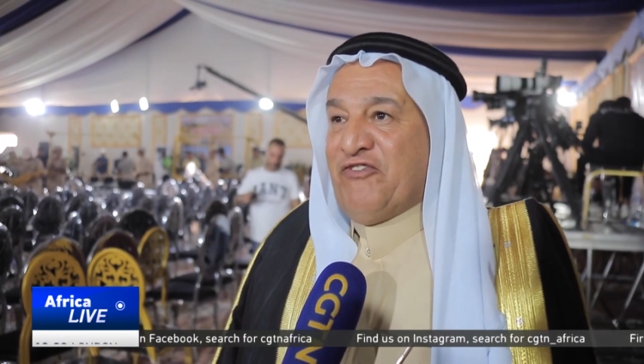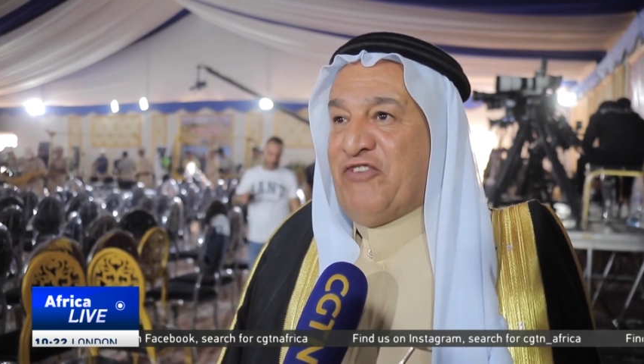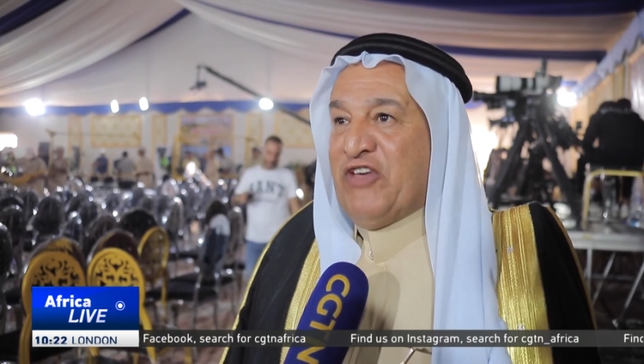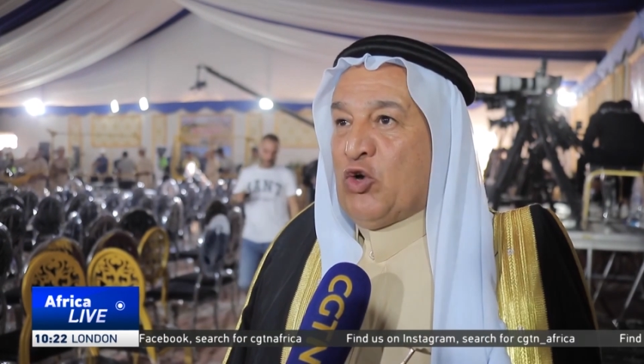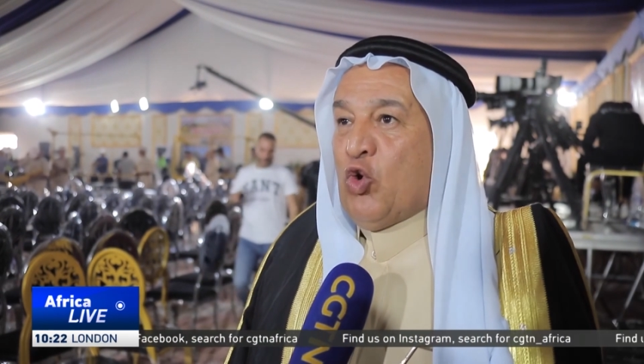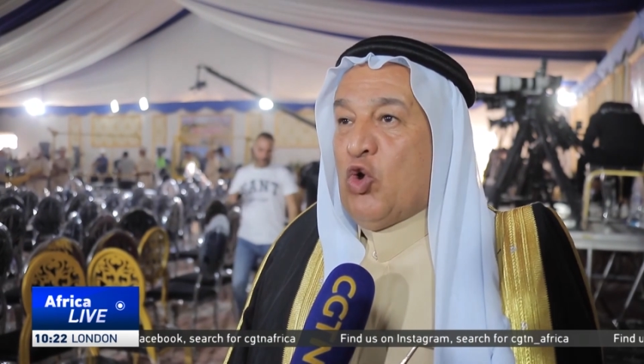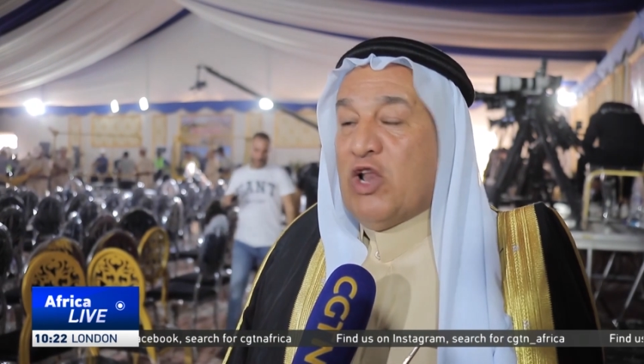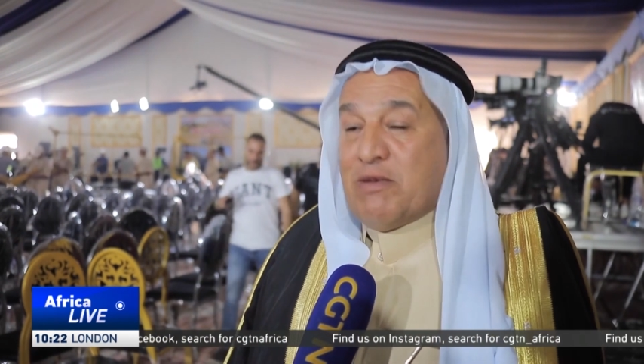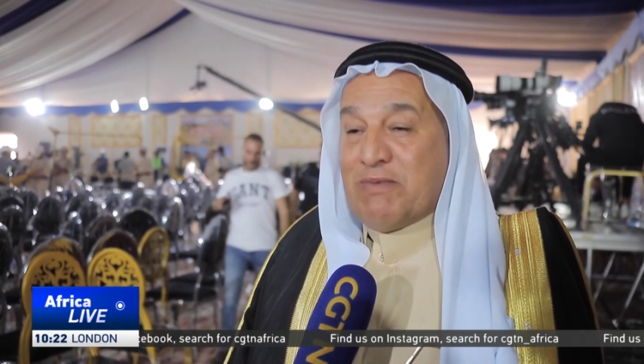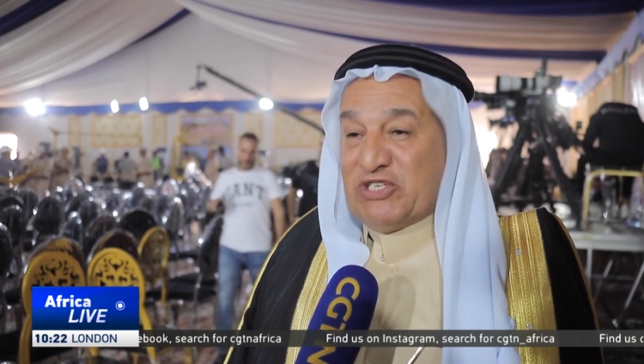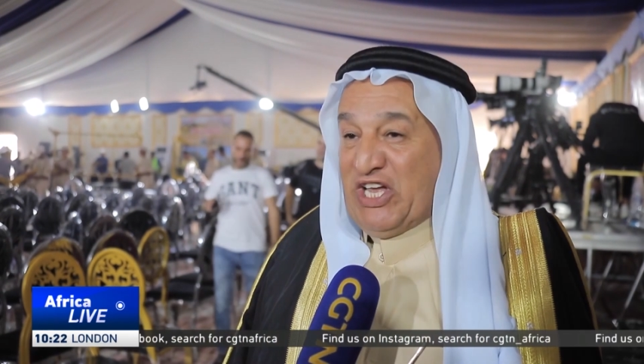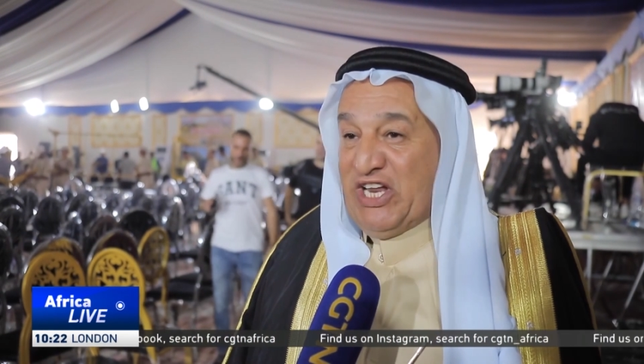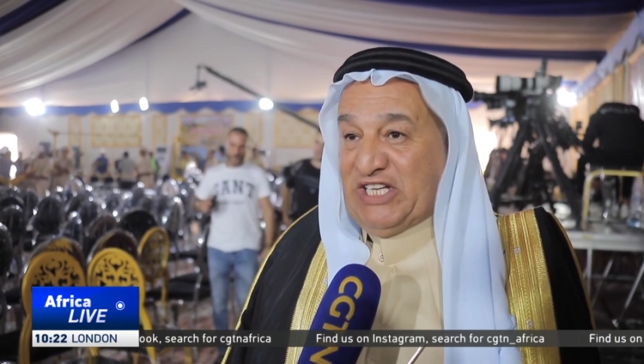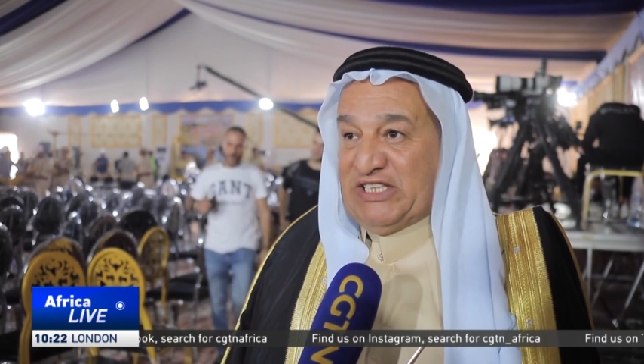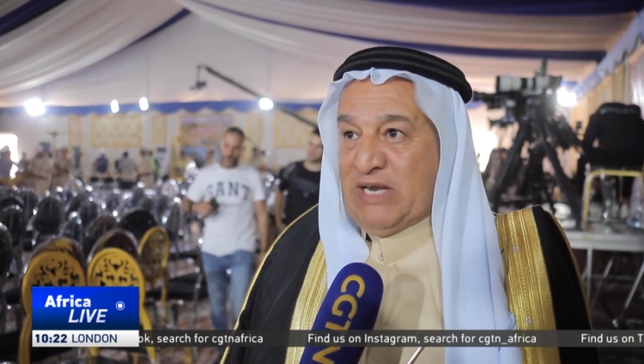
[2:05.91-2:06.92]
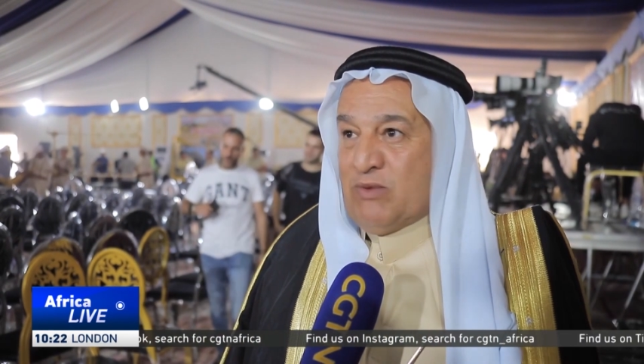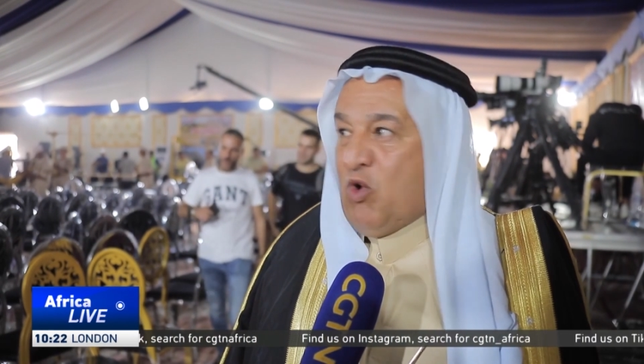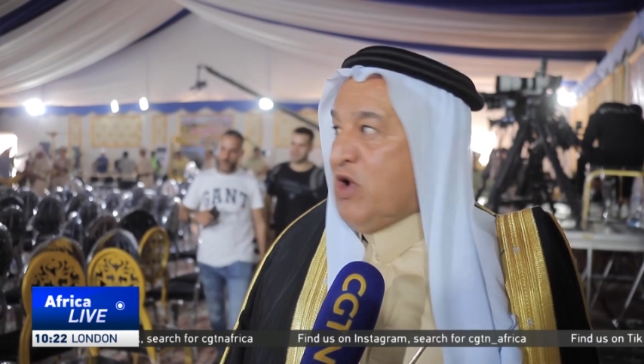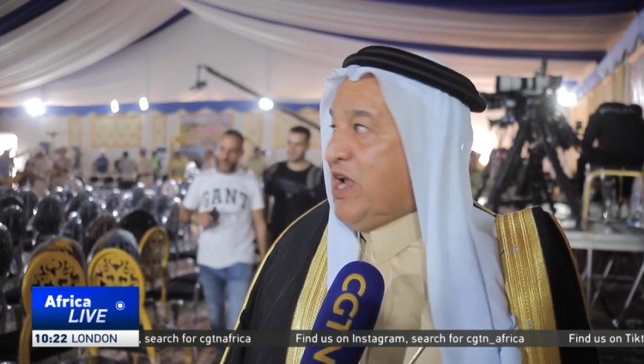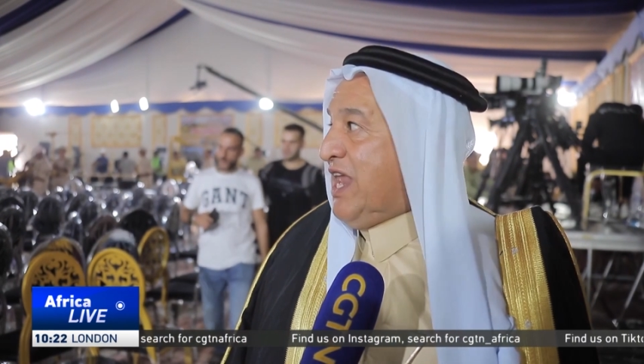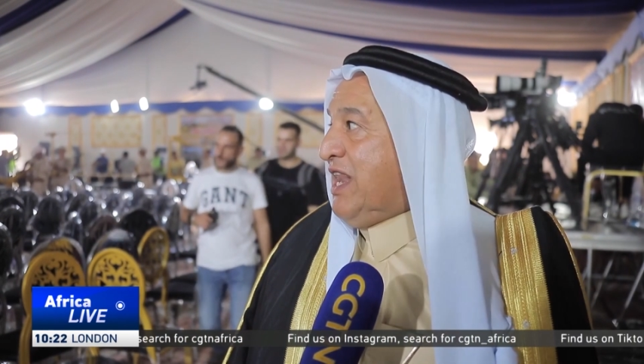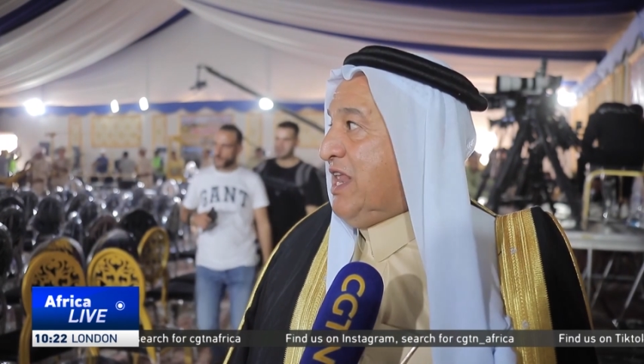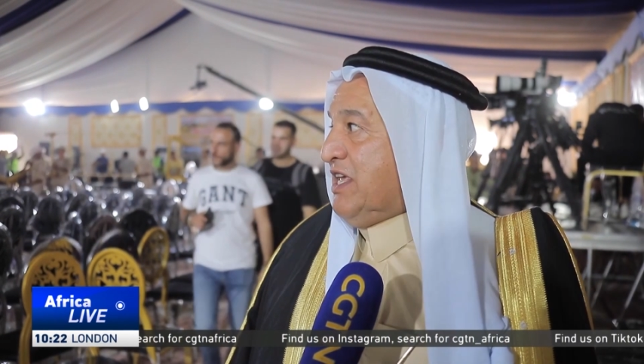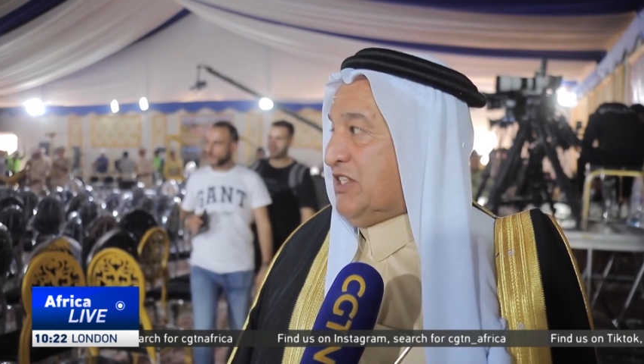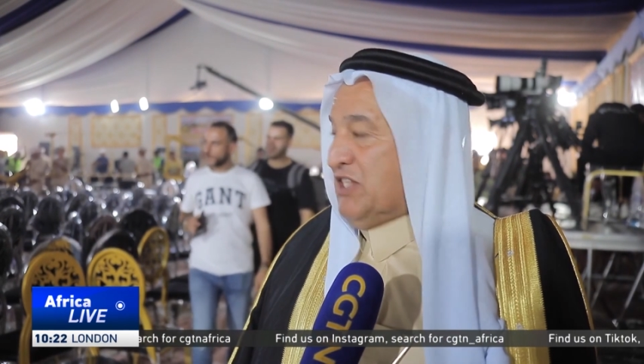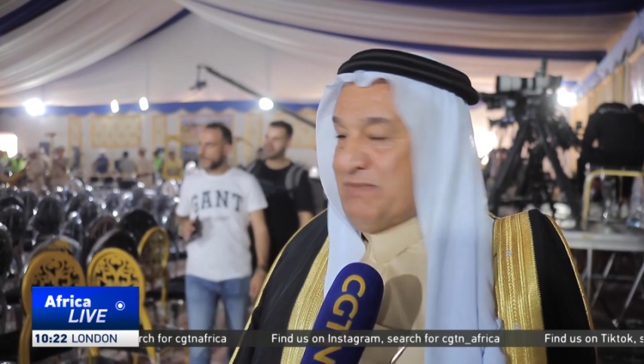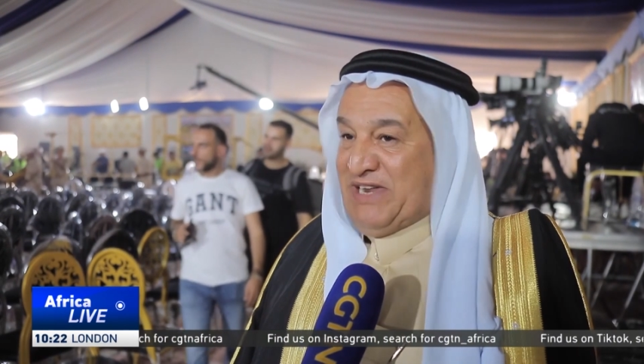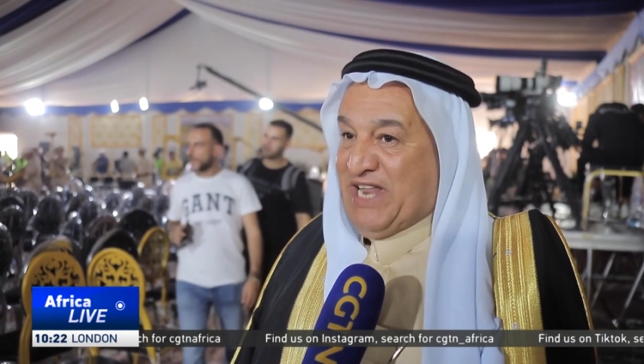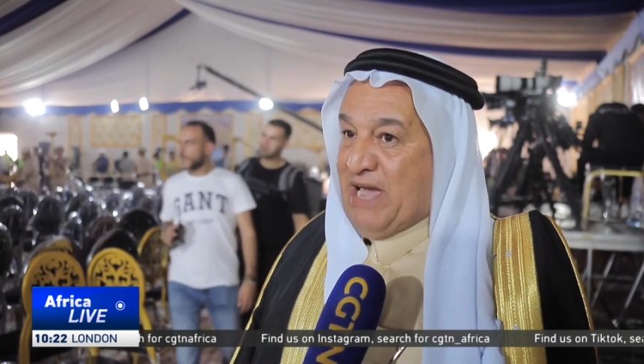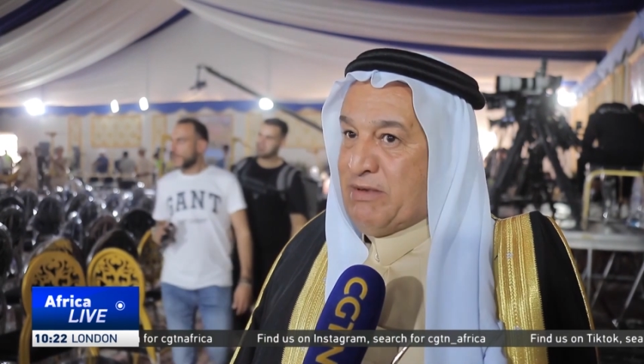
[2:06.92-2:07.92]
It's an honor to see an
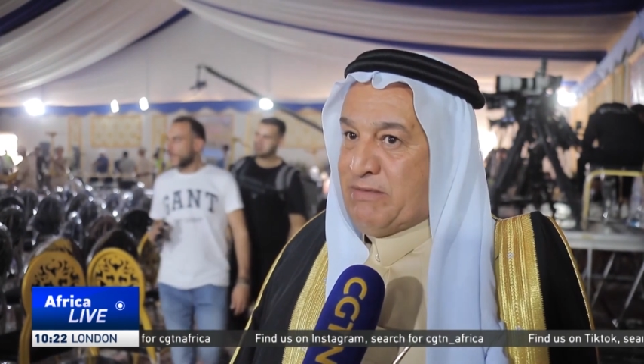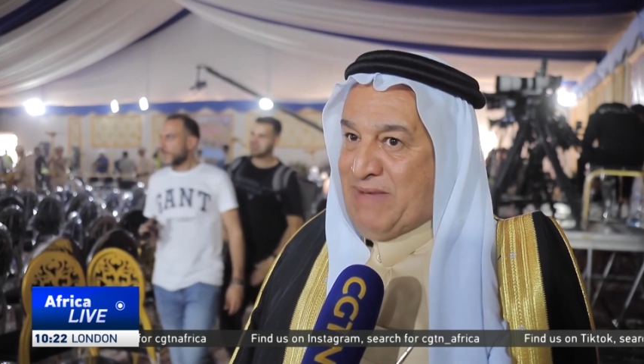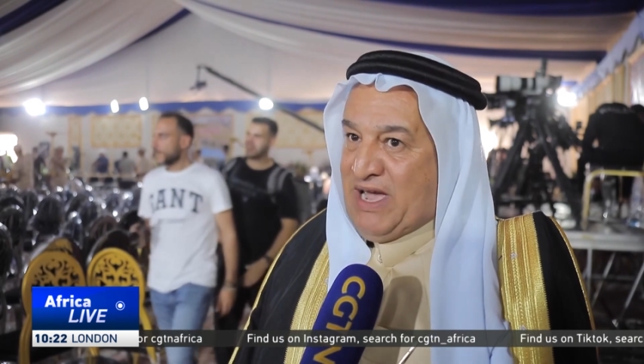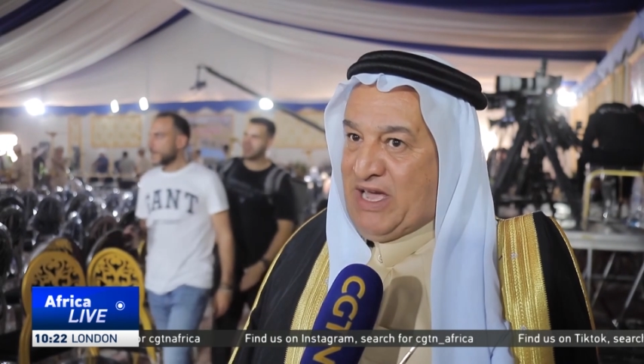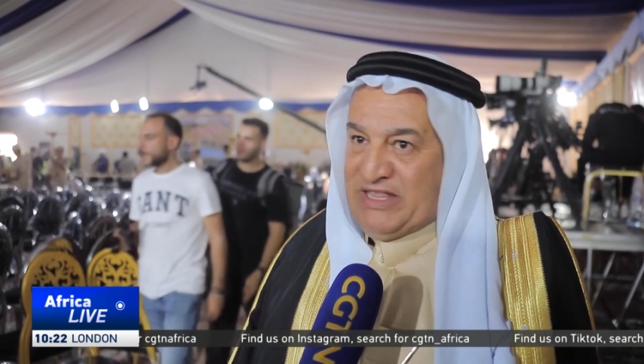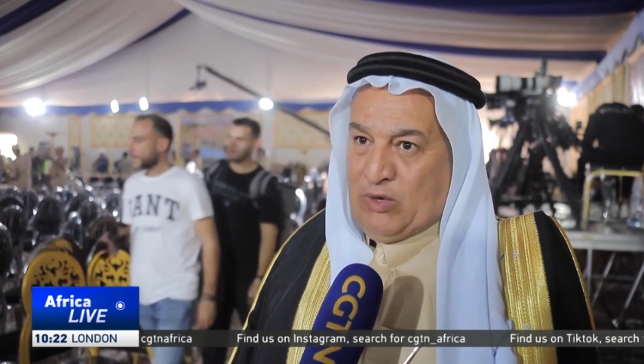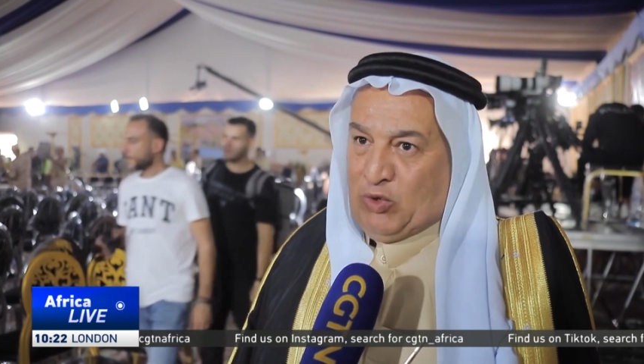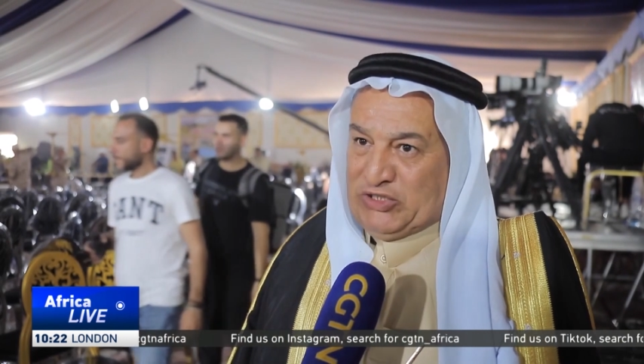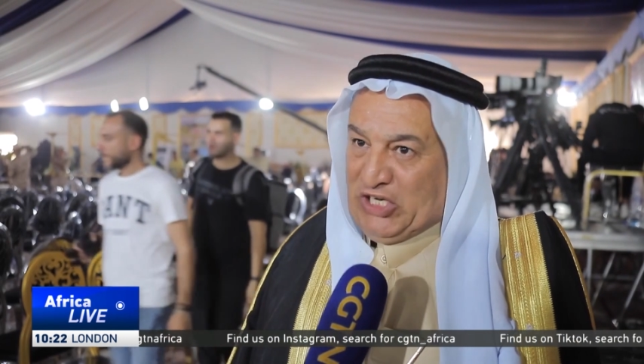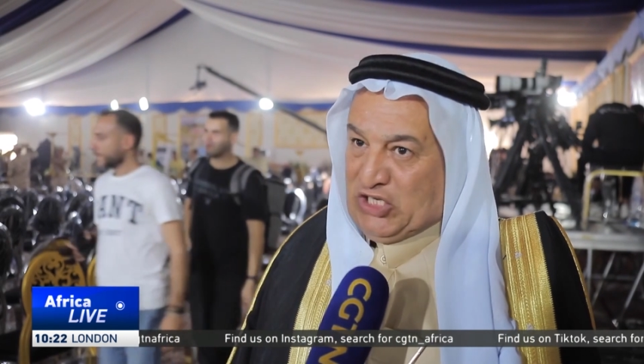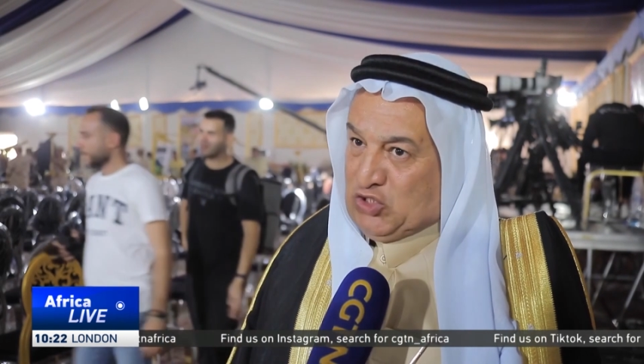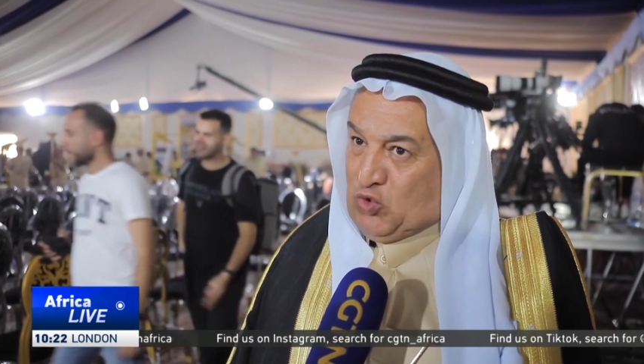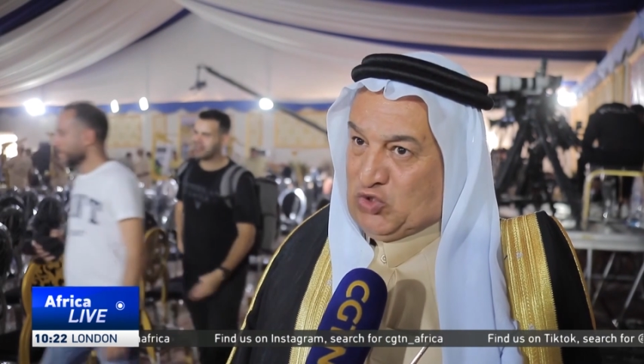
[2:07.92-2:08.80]
excellent plan like that